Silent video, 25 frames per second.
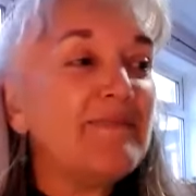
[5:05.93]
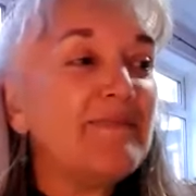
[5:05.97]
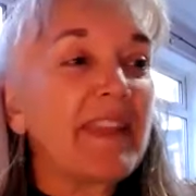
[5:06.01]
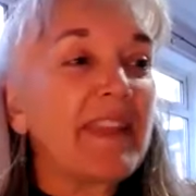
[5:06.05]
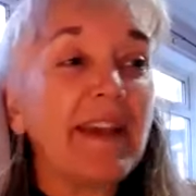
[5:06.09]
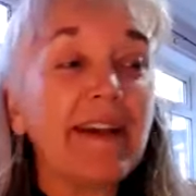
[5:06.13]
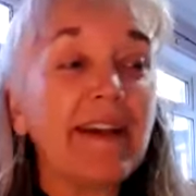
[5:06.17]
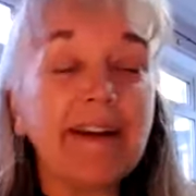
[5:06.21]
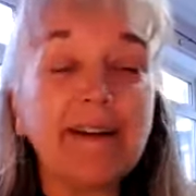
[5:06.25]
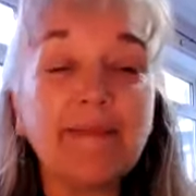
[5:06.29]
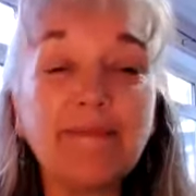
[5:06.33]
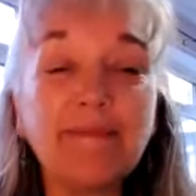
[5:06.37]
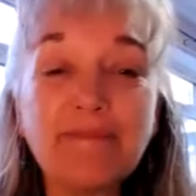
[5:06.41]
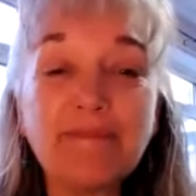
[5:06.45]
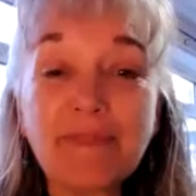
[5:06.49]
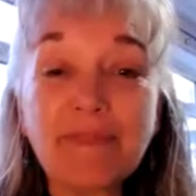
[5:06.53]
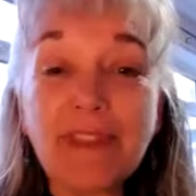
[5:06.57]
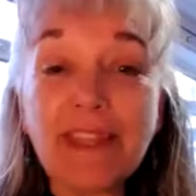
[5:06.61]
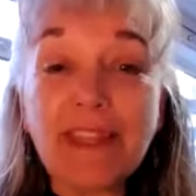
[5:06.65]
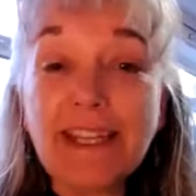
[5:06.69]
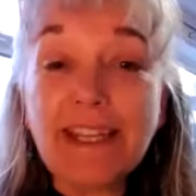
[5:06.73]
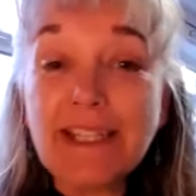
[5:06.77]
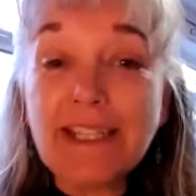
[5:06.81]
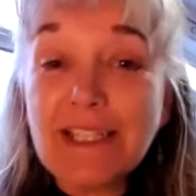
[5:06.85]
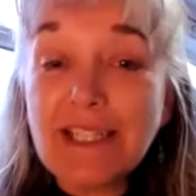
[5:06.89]
And
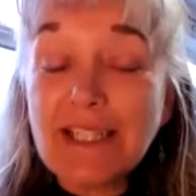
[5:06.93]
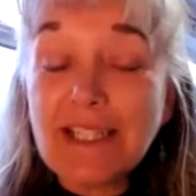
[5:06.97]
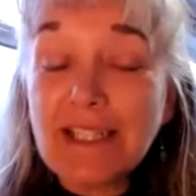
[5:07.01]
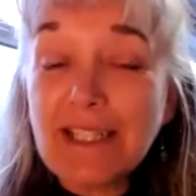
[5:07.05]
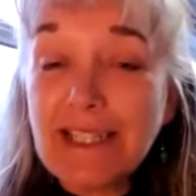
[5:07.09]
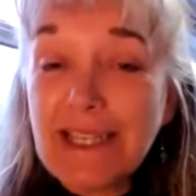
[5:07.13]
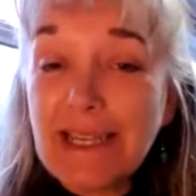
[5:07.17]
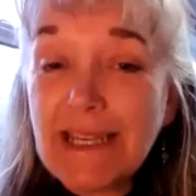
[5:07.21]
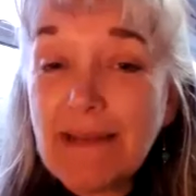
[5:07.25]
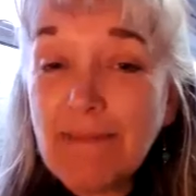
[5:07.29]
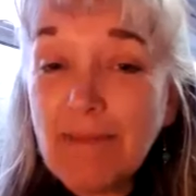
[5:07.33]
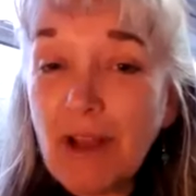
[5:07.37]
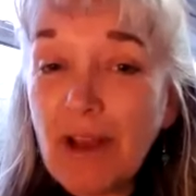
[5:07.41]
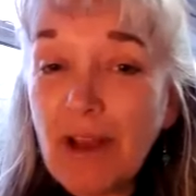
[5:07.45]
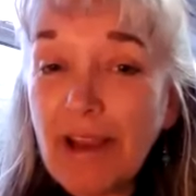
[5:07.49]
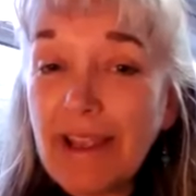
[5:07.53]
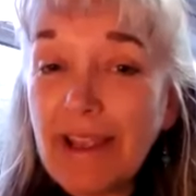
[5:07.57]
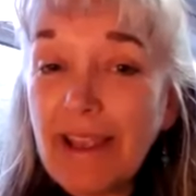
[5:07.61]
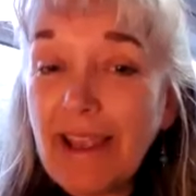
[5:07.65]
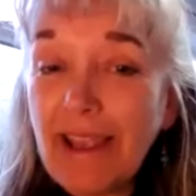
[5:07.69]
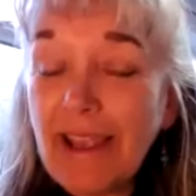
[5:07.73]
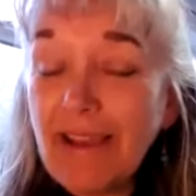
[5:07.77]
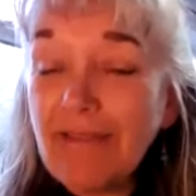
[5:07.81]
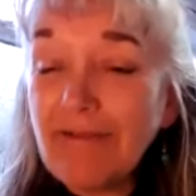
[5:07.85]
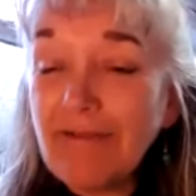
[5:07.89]
it just seemed like
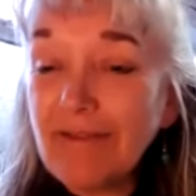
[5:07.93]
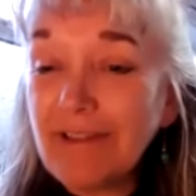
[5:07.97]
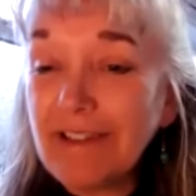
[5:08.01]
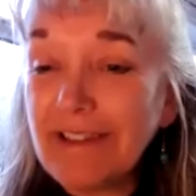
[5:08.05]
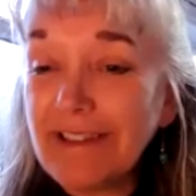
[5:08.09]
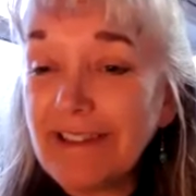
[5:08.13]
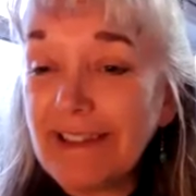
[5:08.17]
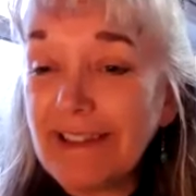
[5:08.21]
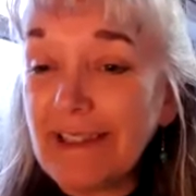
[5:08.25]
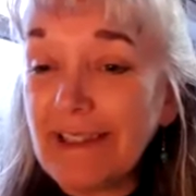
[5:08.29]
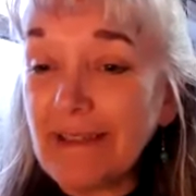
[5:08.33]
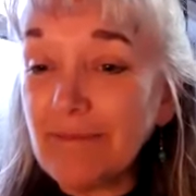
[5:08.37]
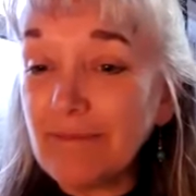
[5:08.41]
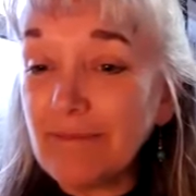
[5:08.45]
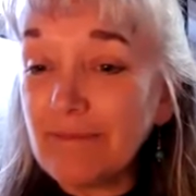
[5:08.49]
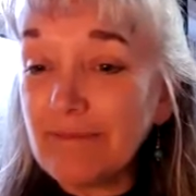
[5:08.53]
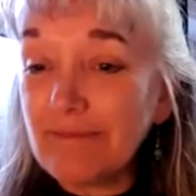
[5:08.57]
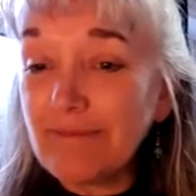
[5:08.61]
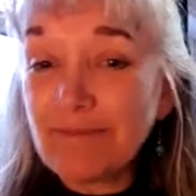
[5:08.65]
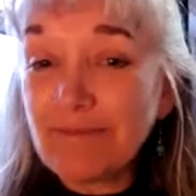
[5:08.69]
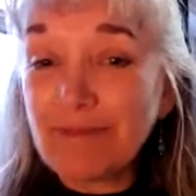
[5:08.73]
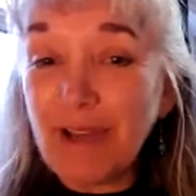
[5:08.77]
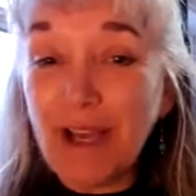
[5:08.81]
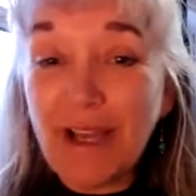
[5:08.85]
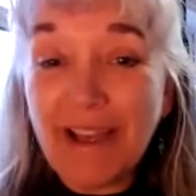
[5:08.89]
everything
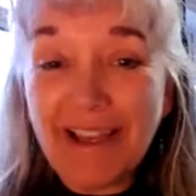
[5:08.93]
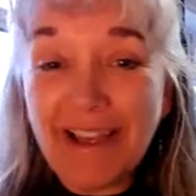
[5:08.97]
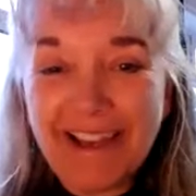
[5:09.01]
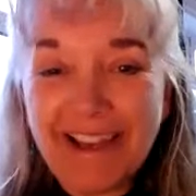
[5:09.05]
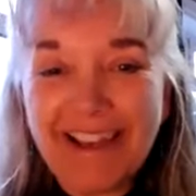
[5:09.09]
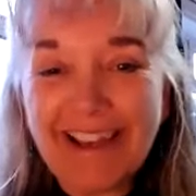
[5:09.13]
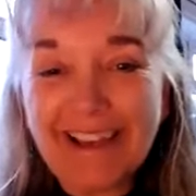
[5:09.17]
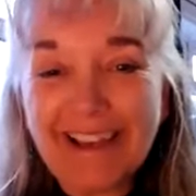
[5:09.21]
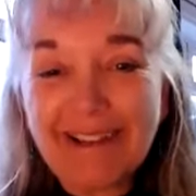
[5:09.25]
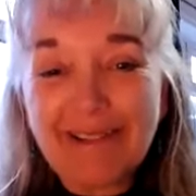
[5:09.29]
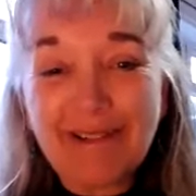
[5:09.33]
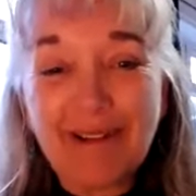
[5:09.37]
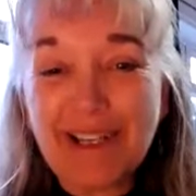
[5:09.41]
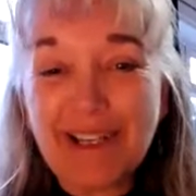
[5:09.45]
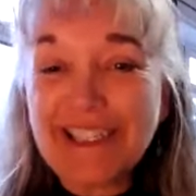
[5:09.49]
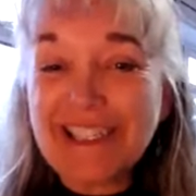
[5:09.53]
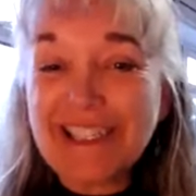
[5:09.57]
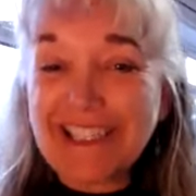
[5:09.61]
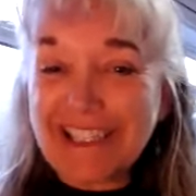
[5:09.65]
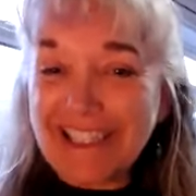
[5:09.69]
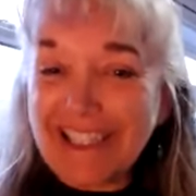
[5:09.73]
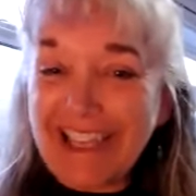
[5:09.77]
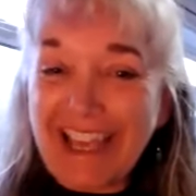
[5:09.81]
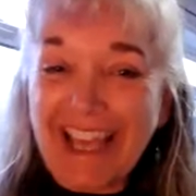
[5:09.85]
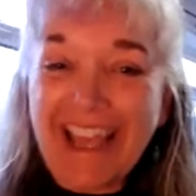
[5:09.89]

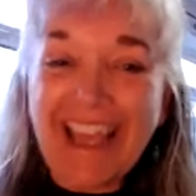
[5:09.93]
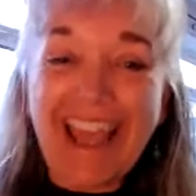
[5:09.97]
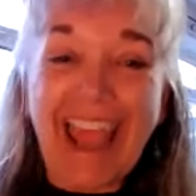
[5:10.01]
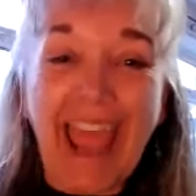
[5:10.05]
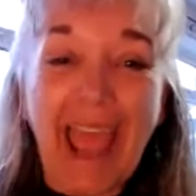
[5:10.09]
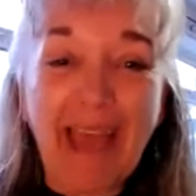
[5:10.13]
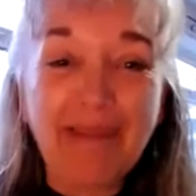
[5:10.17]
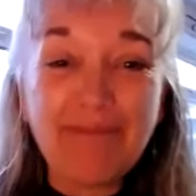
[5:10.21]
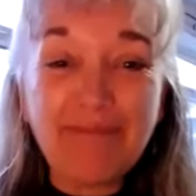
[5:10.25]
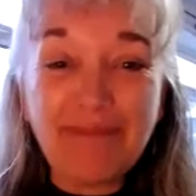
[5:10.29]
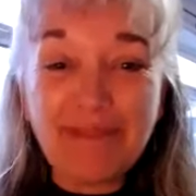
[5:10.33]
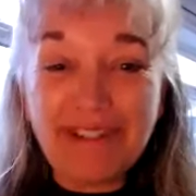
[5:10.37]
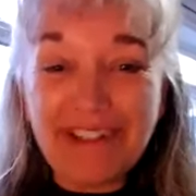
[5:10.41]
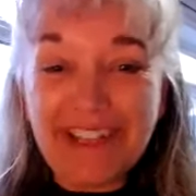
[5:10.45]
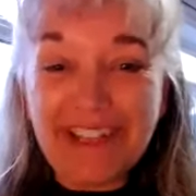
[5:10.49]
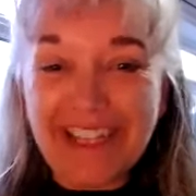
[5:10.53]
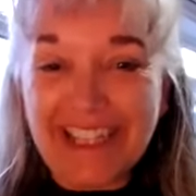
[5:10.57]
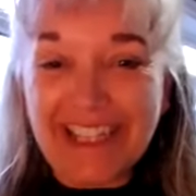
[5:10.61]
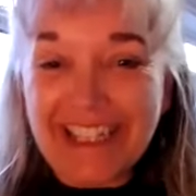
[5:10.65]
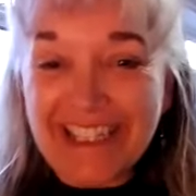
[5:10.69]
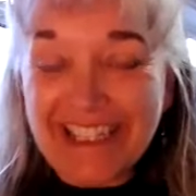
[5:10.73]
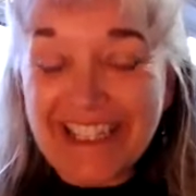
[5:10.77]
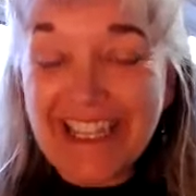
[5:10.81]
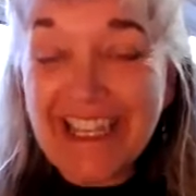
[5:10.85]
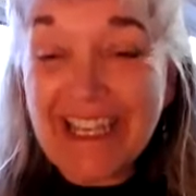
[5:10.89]
was
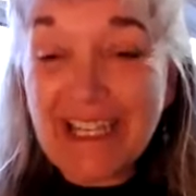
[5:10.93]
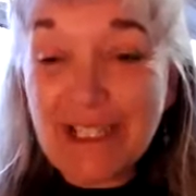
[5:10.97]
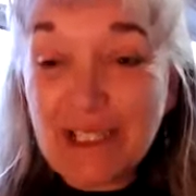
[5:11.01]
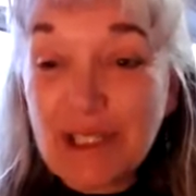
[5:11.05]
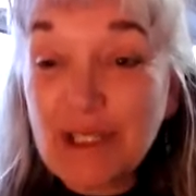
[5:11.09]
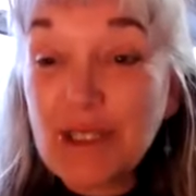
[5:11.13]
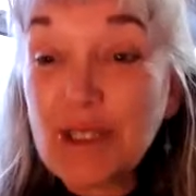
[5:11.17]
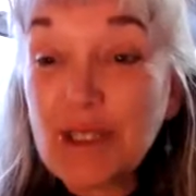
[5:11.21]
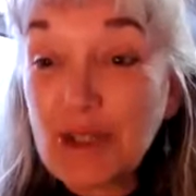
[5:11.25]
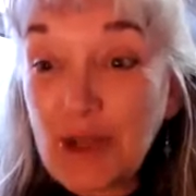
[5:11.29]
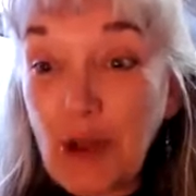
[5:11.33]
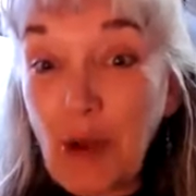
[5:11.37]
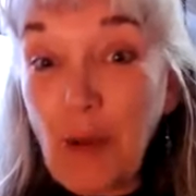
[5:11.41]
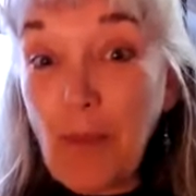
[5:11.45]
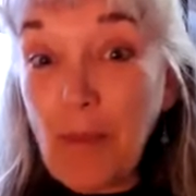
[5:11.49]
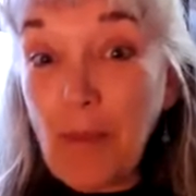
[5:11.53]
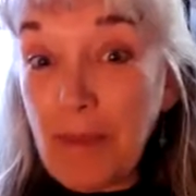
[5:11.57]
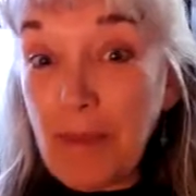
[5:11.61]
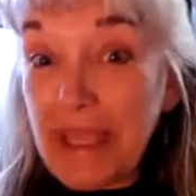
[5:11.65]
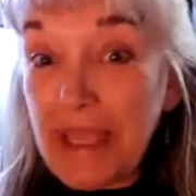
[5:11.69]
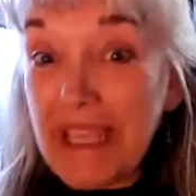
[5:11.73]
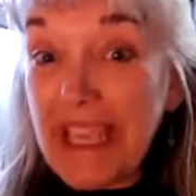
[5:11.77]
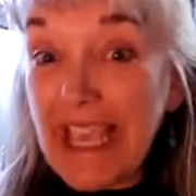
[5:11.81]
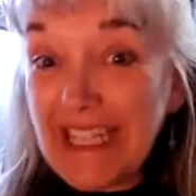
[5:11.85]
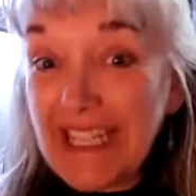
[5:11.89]
happening to stop
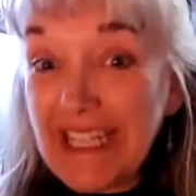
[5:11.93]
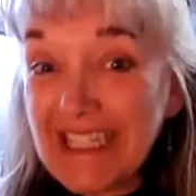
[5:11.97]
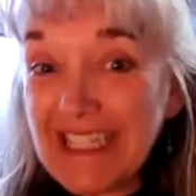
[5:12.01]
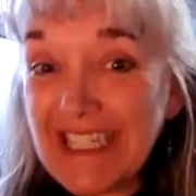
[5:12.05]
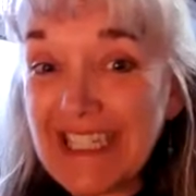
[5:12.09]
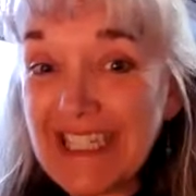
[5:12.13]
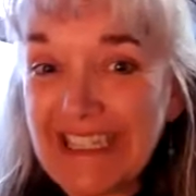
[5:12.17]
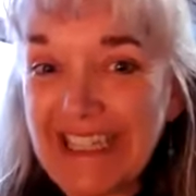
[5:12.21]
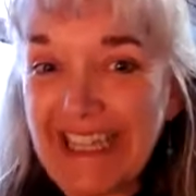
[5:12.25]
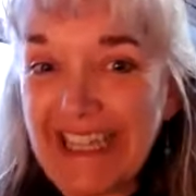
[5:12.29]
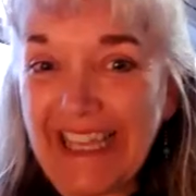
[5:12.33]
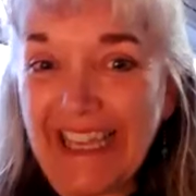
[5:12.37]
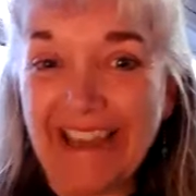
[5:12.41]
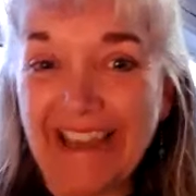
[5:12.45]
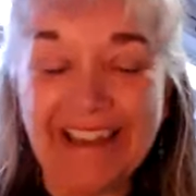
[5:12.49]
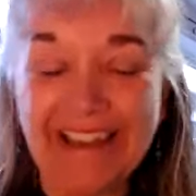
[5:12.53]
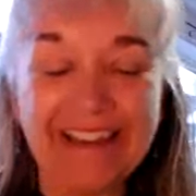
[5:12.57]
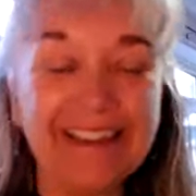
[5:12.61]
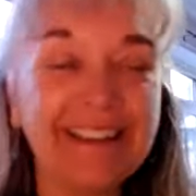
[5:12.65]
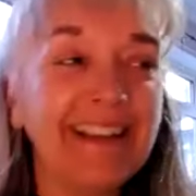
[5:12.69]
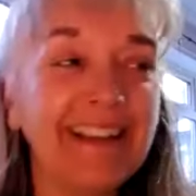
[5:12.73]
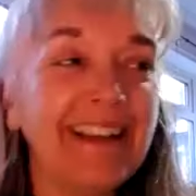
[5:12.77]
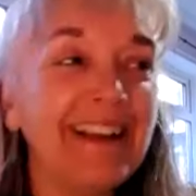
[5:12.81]
me getting there.